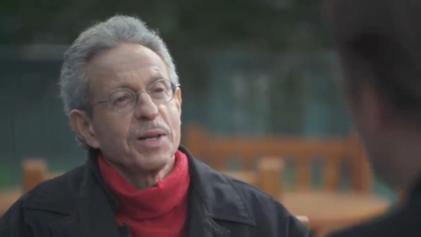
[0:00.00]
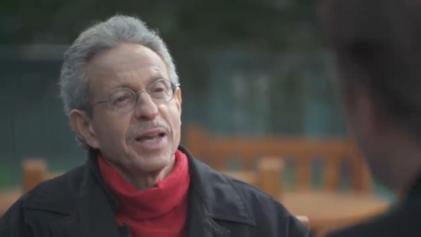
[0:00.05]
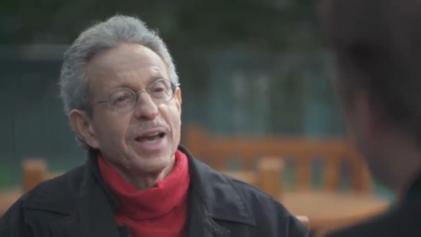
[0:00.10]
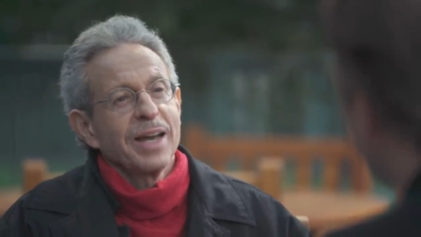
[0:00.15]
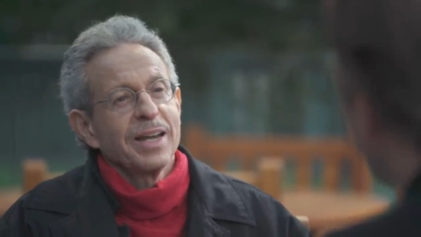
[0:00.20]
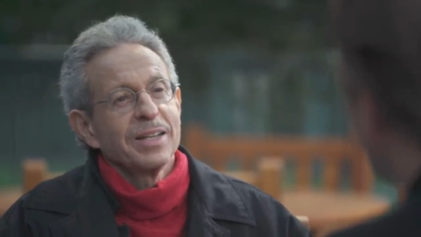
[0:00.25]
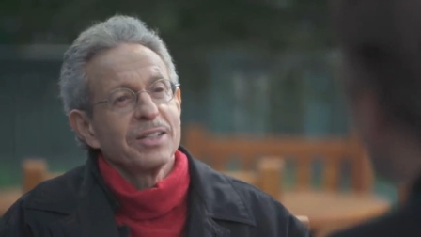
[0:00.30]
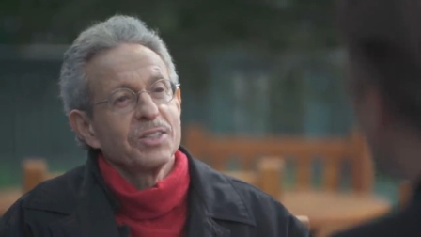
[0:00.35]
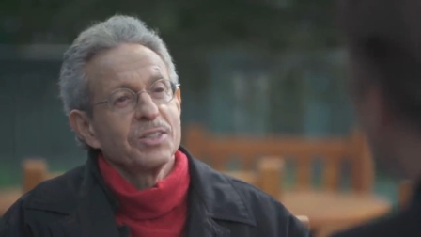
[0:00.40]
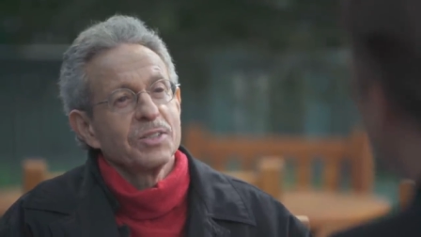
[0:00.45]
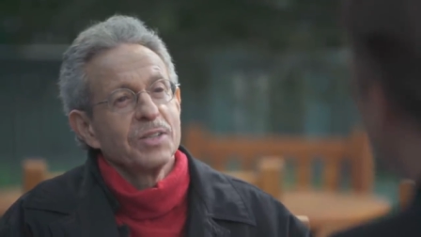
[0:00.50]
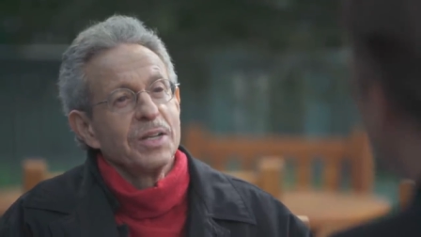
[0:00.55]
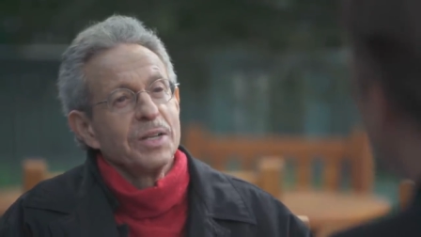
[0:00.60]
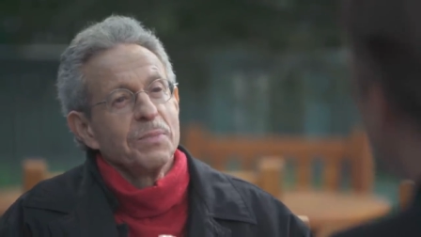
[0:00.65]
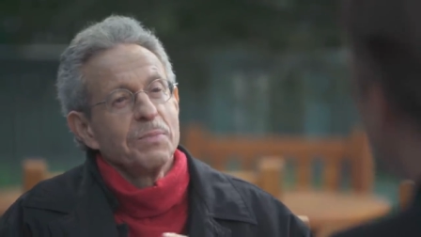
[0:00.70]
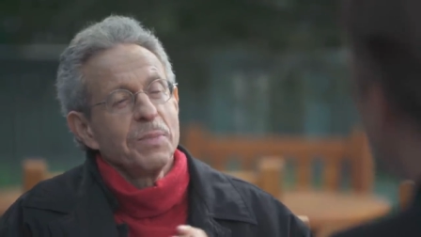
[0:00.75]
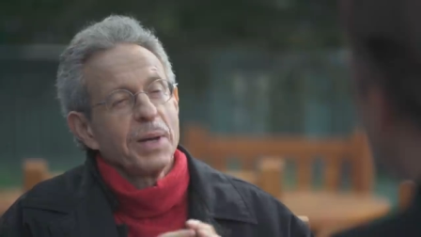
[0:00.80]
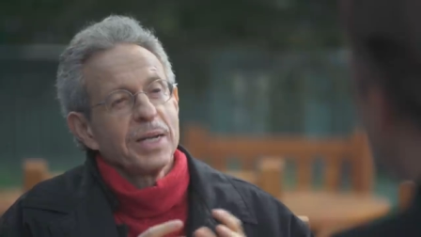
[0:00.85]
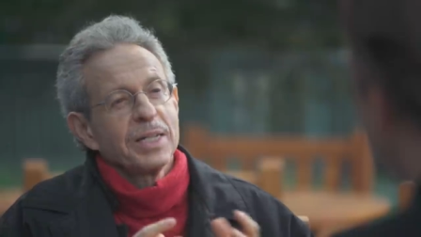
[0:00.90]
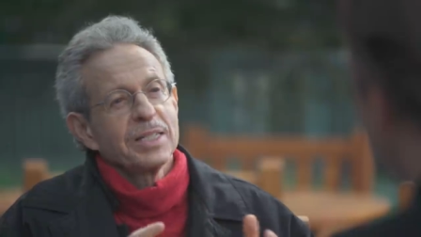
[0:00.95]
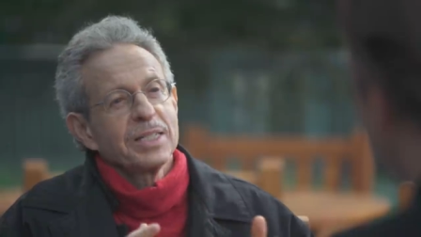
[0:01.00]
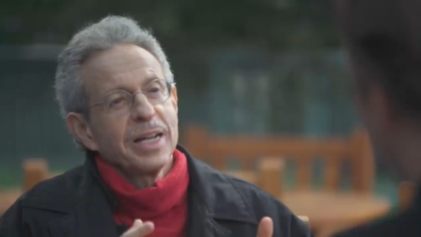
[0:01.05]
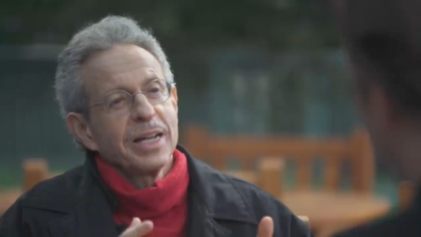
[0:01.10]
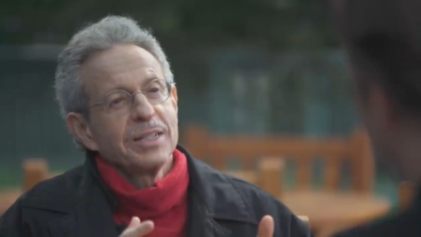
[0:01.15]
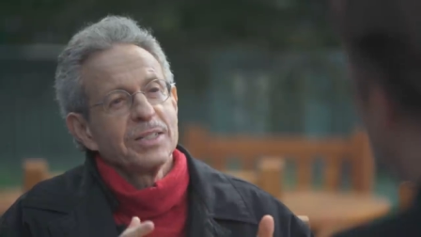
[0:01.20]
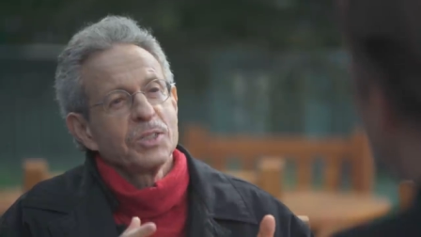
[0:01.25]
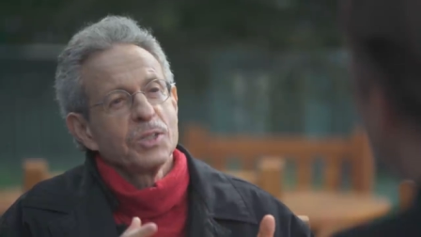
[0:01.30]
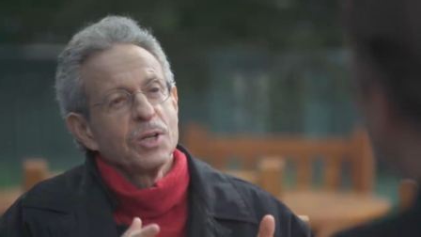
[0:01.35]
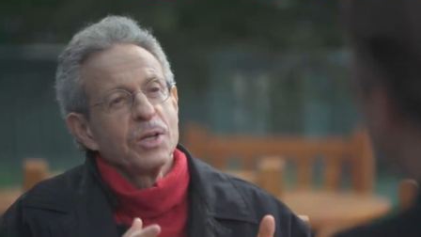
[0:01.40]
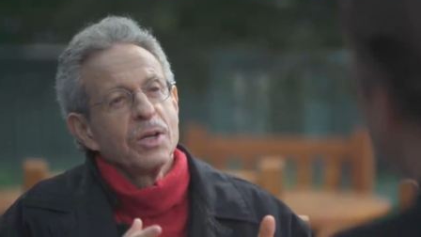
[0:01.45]
mechanics makes
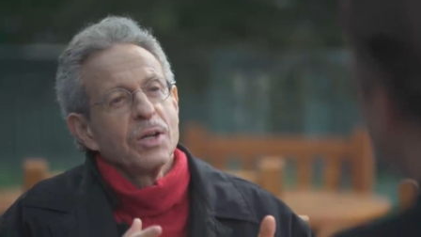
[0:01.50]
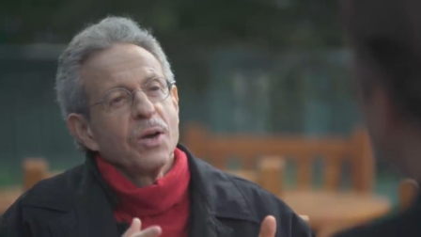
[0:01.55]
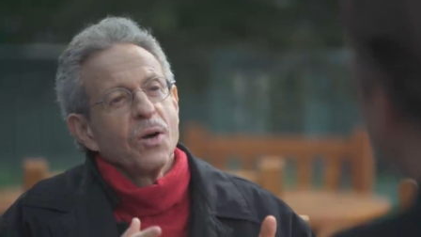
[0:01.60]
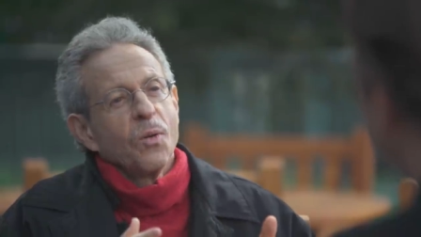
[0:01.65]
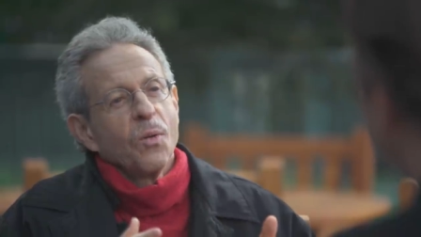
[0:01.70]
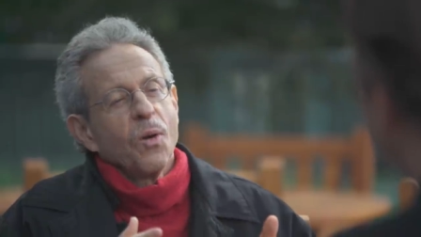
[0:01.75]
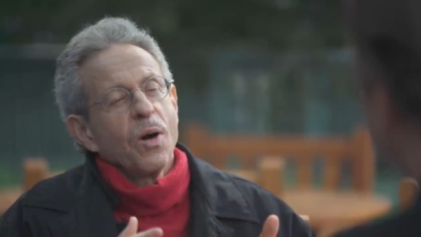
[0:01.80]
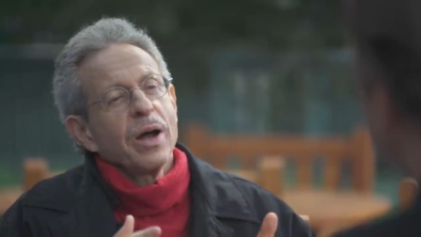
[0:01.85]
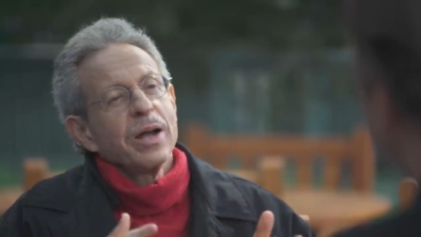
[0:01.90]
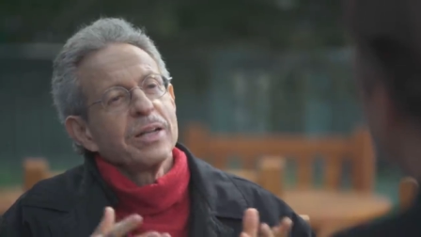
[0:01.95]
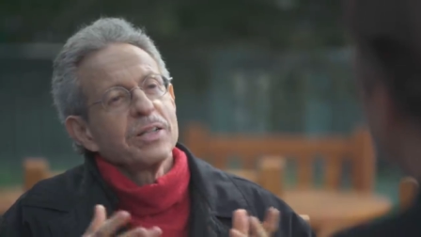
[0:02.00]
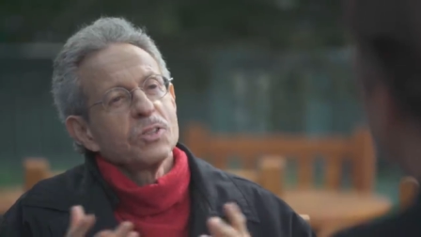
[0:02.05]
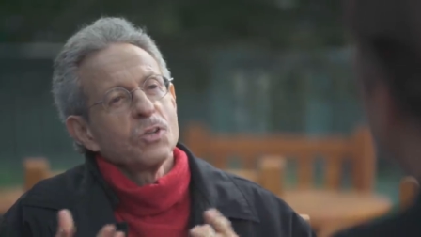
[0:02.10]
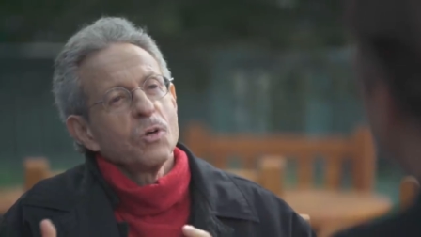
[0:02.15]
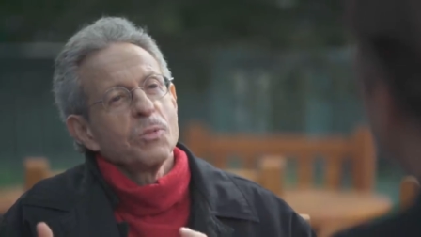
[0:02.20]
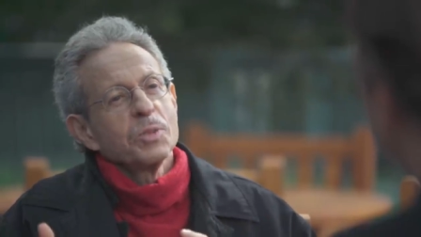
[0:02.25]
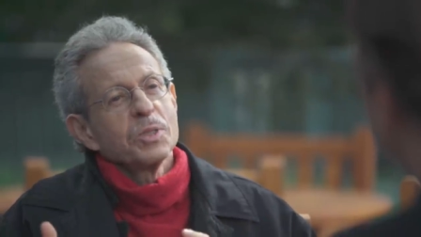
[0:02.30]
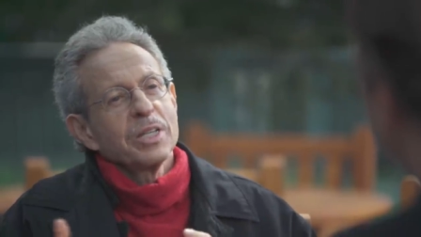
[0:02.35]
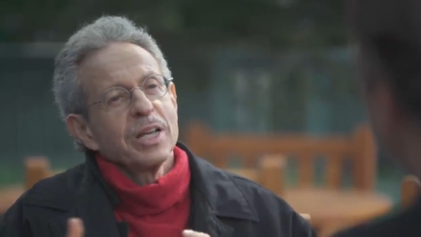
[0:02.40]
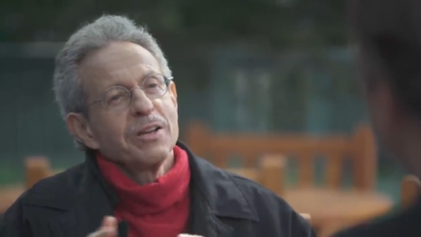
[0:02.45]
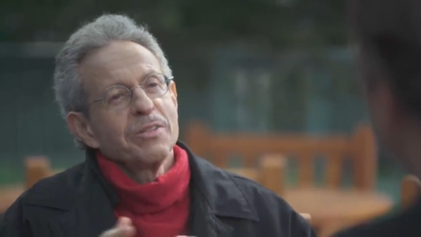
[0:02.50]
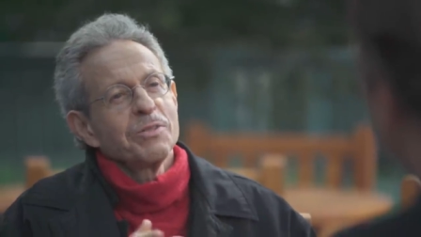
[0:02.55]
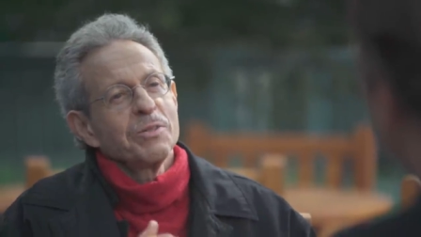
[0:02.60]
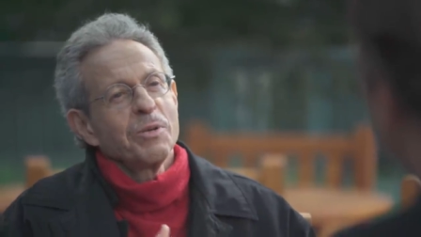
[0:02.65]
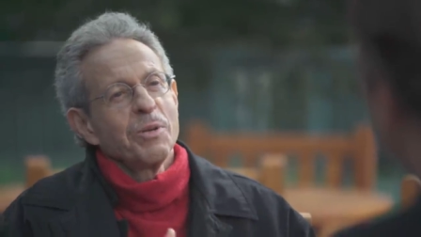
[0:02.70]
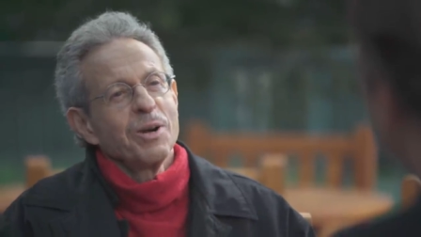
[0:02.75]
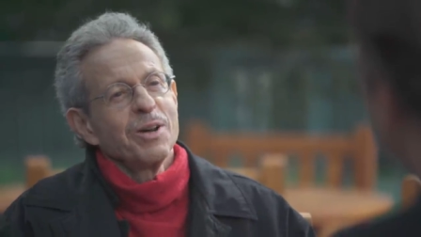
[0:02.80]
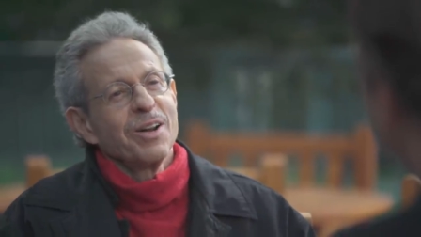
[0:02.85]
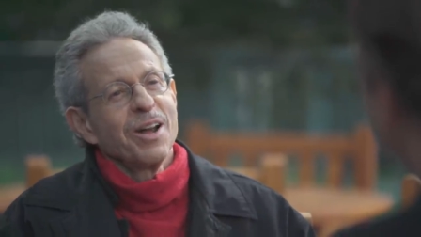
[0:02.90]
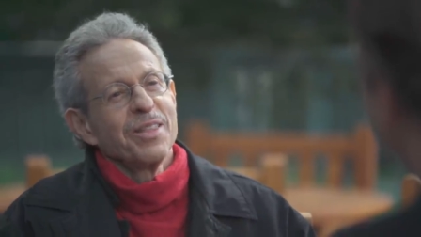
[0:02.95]
sense, why is almost
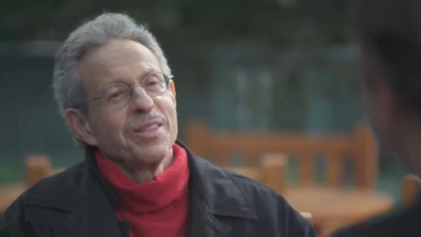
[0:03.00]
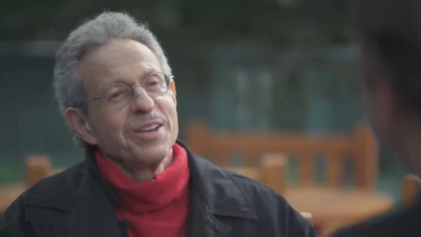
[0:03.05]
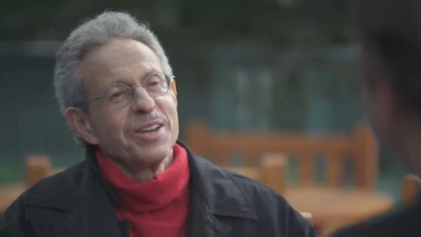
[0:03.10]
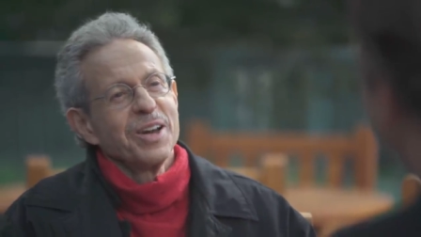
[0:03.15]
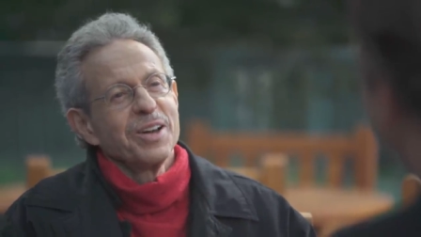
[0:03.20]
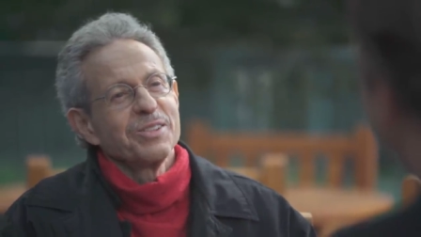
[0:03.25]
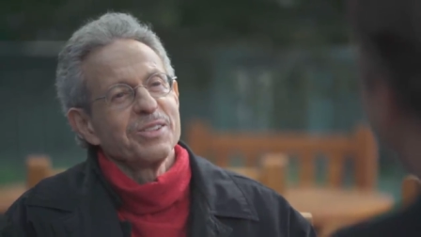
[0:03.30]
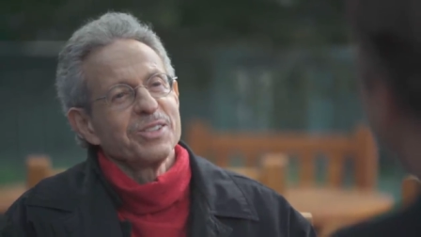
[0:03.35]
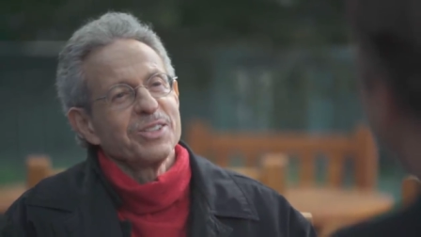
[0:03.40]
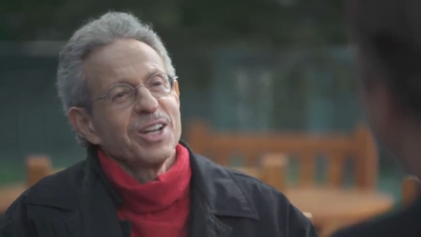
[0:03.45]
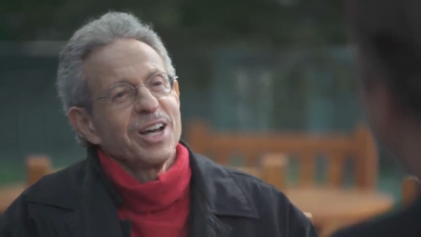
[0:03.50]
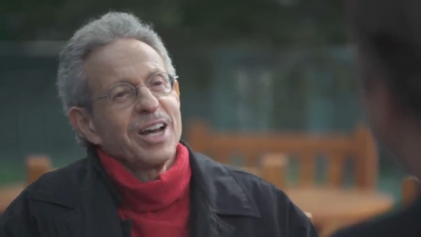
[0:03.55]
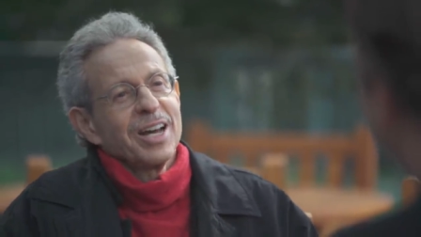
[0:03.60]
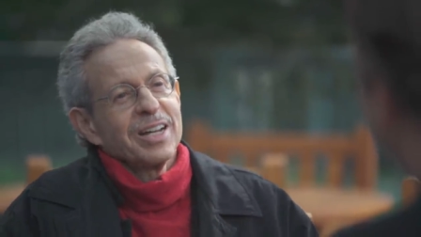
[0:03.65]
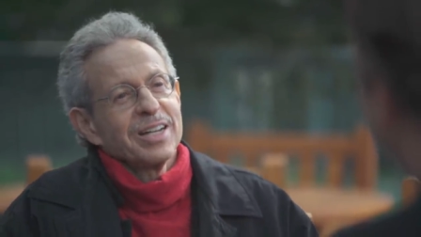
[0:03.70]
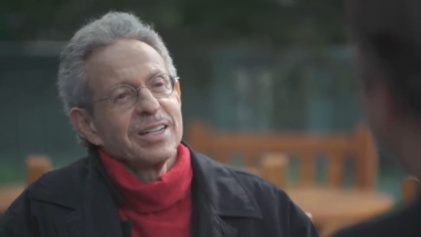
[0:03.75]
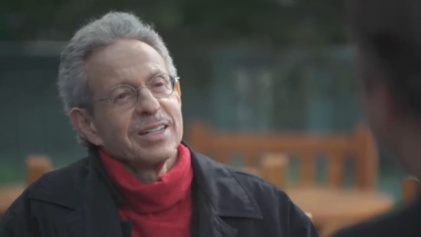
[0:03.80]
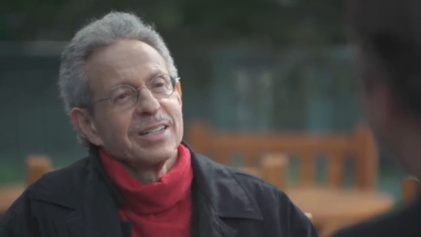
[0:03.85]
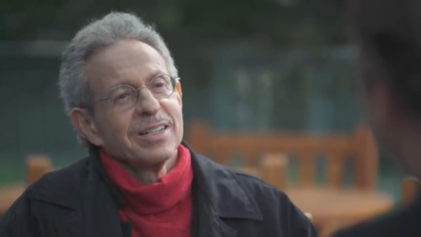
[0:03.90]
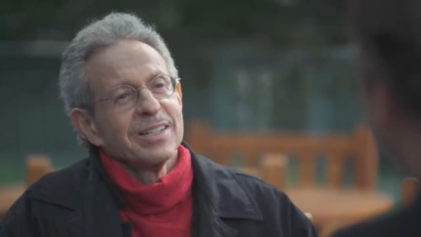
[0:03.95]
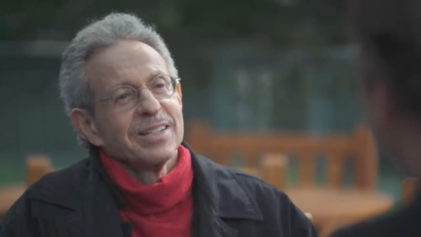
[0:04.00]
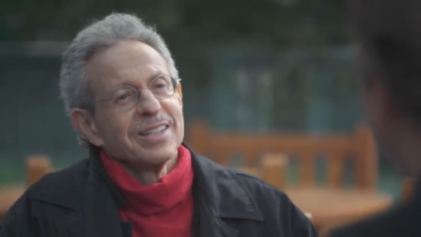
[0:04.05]
everyone on the other side?